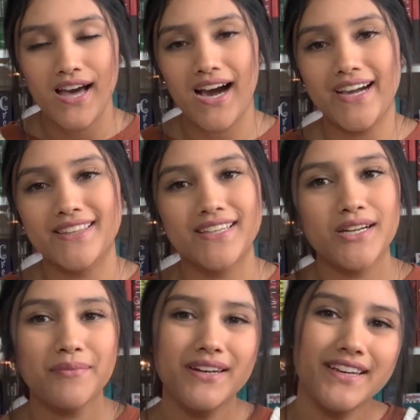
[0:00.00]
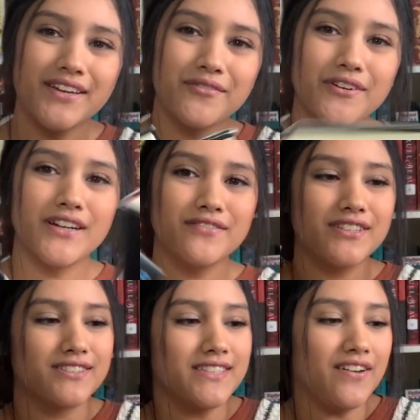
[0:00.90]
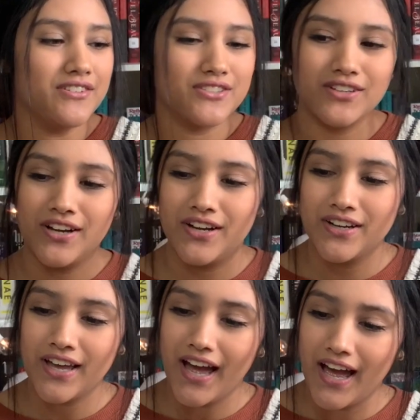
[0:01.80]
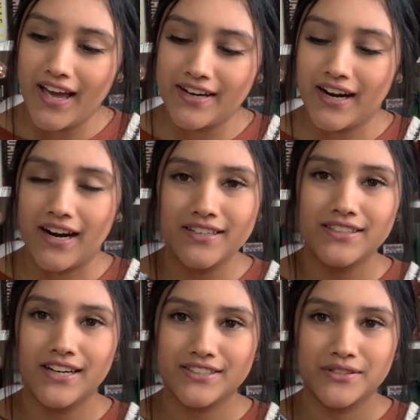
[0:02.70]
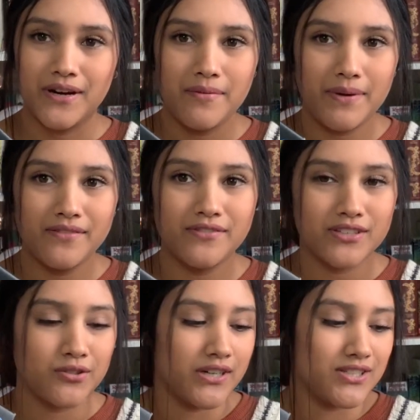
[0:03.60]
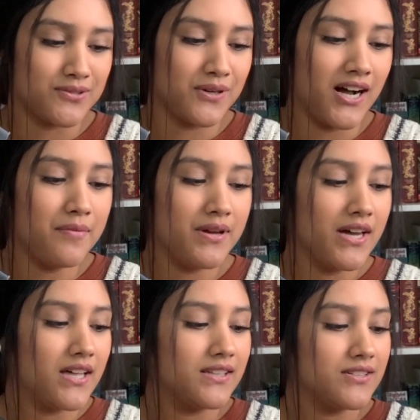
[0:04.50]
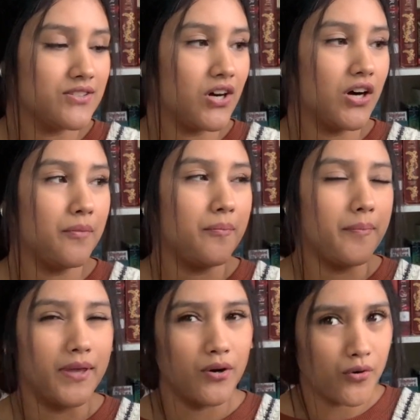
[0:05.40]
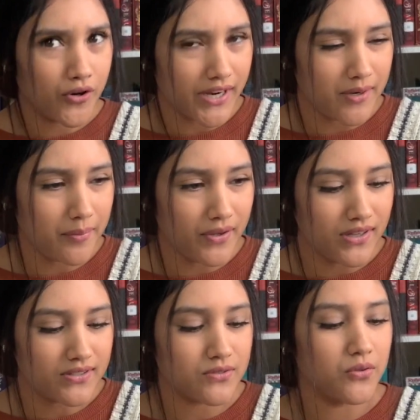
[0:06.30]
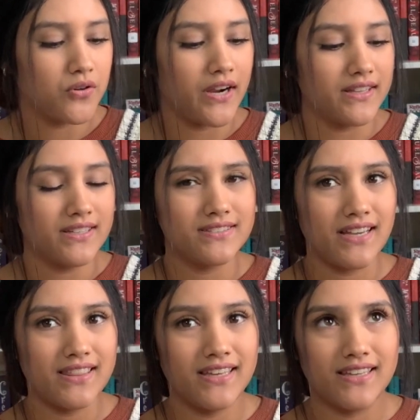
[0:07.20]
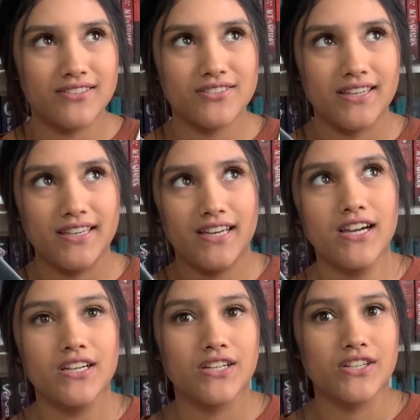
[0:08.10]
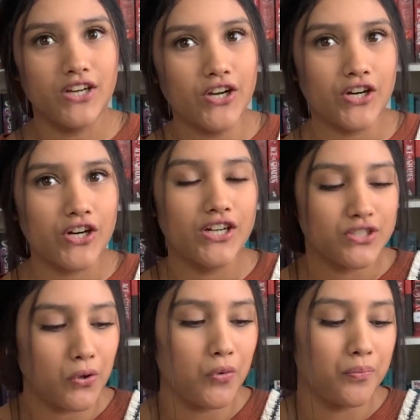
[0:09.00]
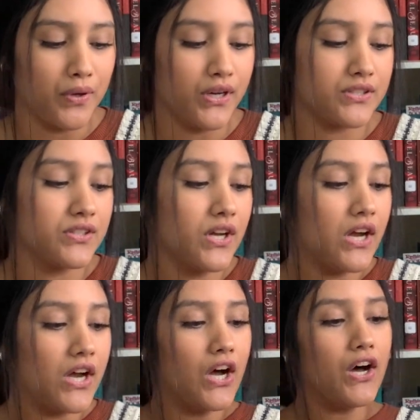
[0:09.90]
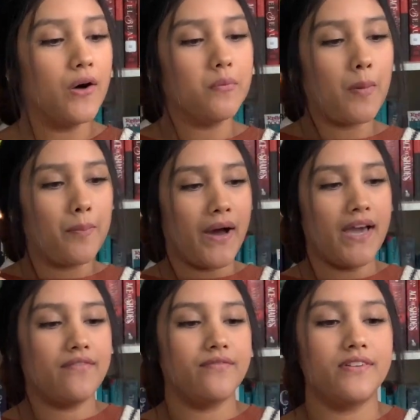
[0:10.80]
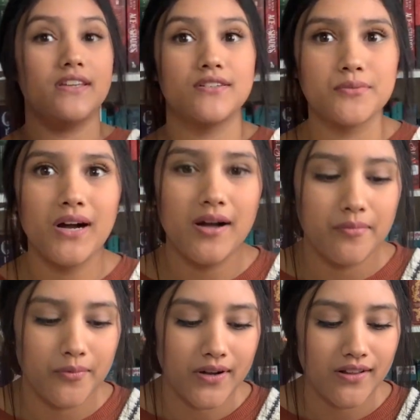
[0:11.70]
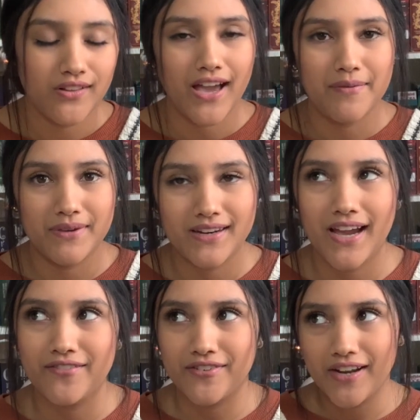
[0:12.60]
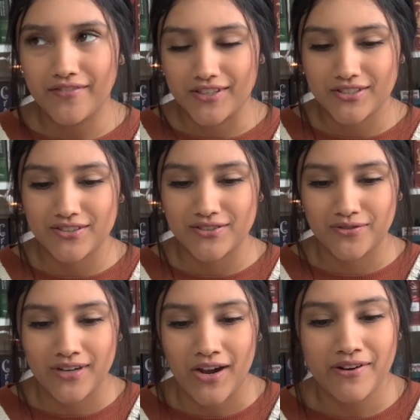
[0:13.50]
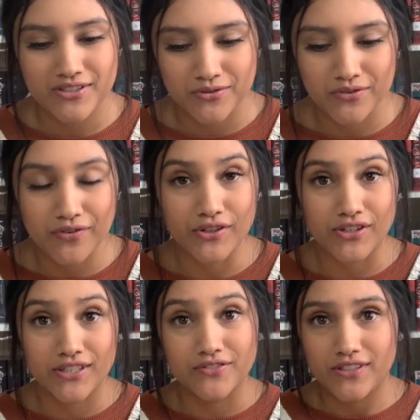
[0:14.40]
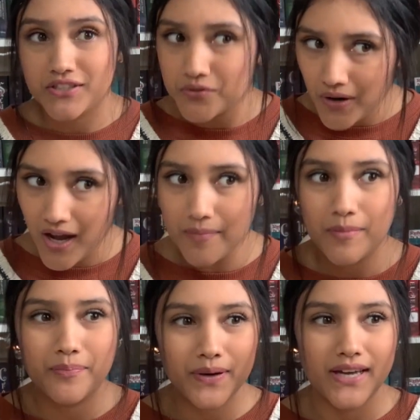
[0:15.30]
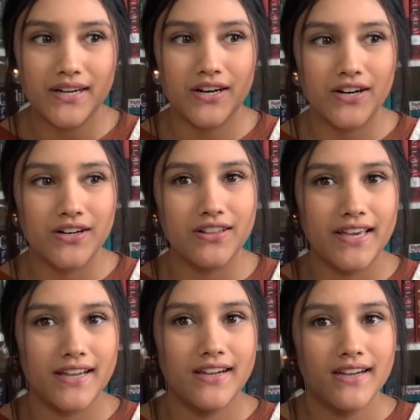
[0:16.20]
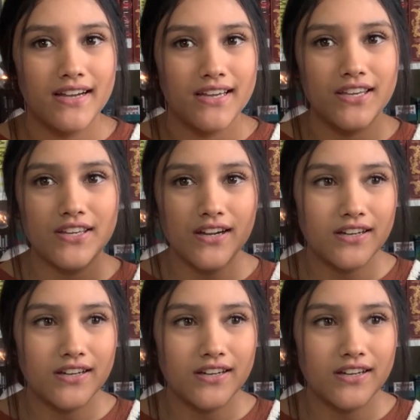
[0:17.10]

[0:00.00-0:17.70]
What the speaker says: I think I'm going to get rid of This Savage Song and Our Dark Duet by Victoria Schwab. These are middle grade books, or at least I think just like younger adult books by V.E. Schwab. Well, I mean, I've read Vicious, so now I just refer to her as V.E. Schwab, but her like young